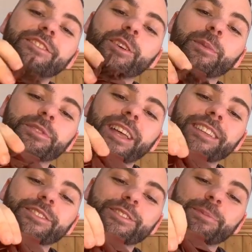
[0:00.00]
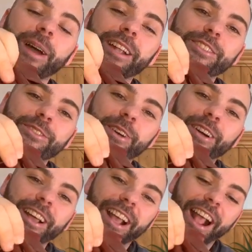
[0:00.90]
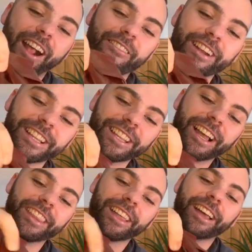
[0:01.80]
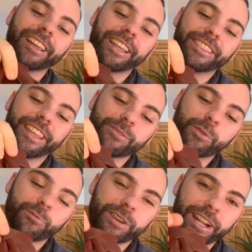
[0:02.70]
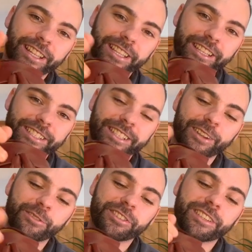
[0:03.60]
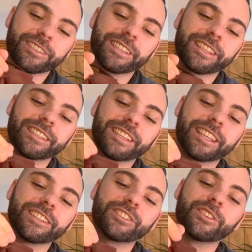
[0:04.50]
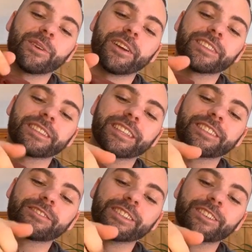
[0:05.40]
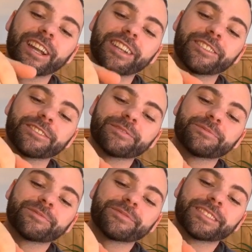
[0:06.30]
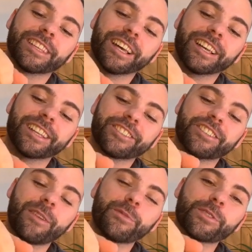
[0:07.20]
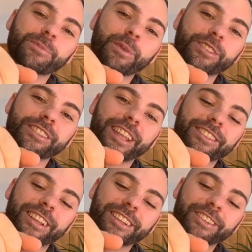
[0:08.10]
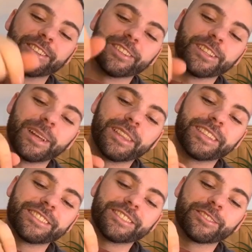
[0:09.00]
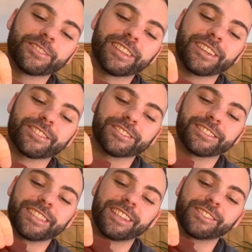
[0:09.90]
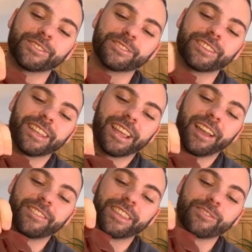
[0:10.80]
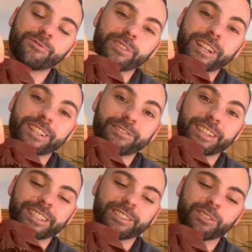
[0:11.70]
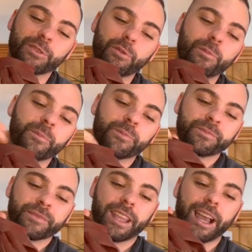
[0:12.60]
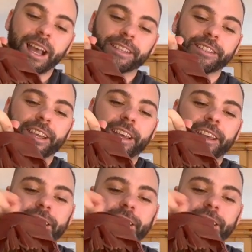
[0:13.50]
double tassel to match as well. I really like that. That's what really distinguishes the this shoe, I think, this real kind of uh, general's mustache, I call it, and these two tass tassels. I think that's really, really cool. And uh,